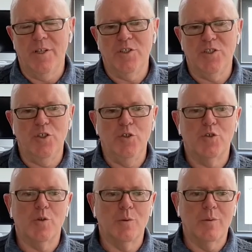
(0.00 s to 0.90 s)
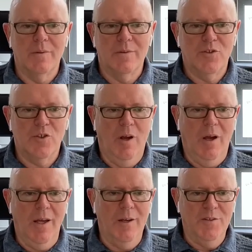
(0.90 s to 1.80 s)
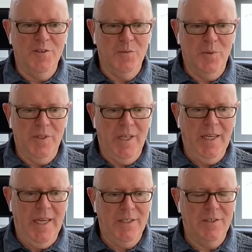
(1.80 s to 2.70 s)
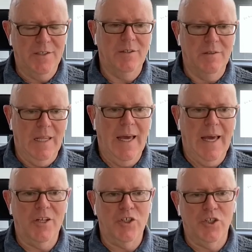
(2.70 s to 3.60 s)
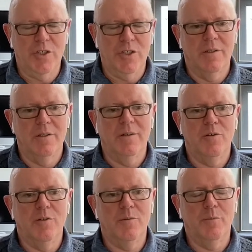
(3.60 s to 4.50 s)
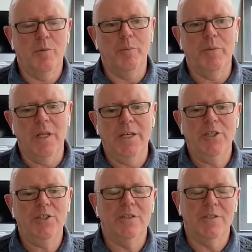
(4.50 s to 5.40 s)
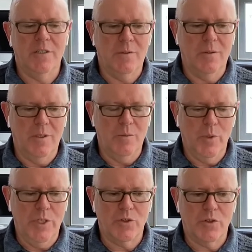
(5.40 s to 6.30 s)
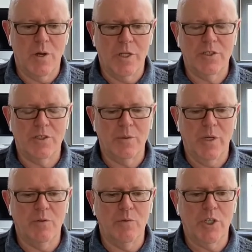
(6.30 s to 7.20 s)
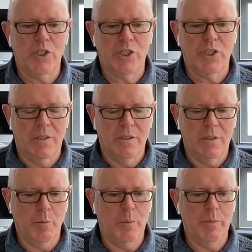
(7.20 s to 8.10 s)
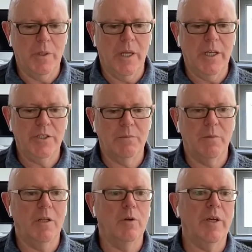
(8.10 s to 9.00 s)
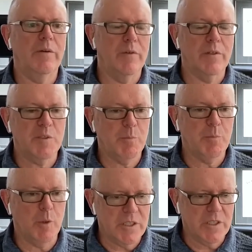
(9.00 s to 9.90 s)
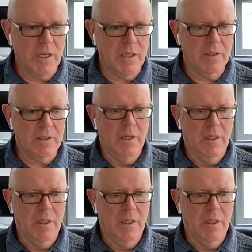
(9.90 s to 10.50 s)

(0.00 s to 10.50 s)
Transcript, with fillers: as neutral trials when they get to large populations, and, and we tried to enrich the population by looking for the spot sign